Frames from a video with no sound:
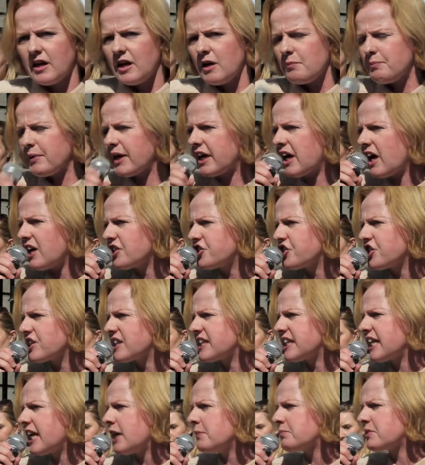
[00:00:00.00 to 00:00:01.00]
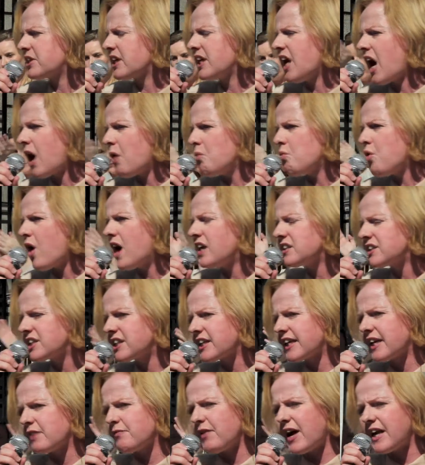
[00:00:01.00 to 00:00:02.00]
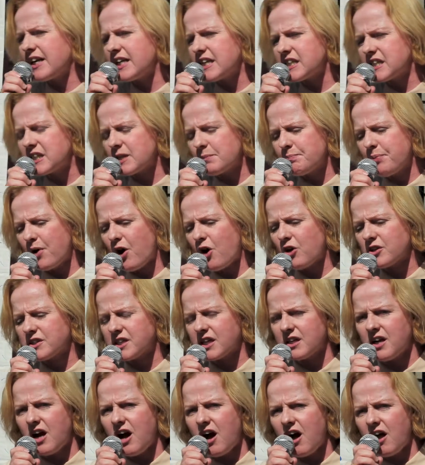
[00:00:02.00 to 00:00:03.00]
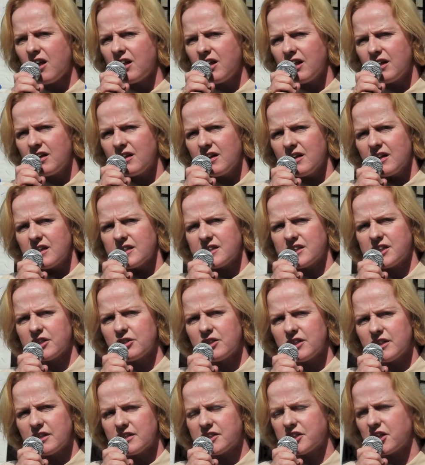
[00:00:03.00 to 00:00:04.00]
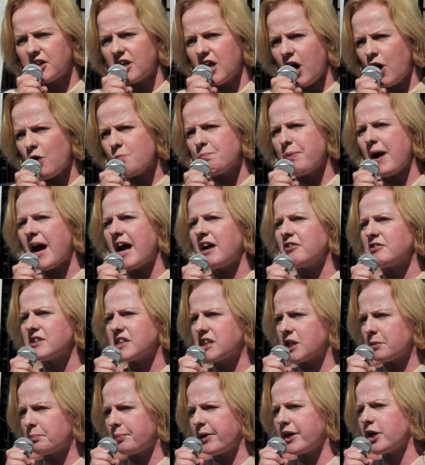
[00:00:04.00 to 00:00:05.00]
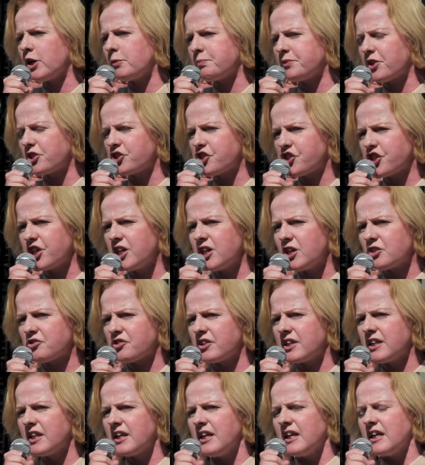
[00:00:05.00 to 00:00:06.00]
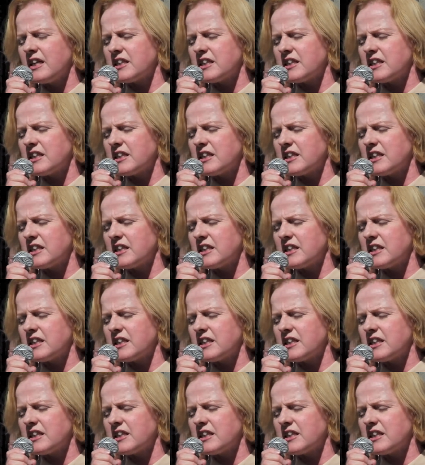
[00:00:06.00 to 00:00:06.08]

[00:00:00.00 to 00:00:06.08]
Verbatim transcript: Because you seem to not want to give any support at all to, to lone parents to bring up their children,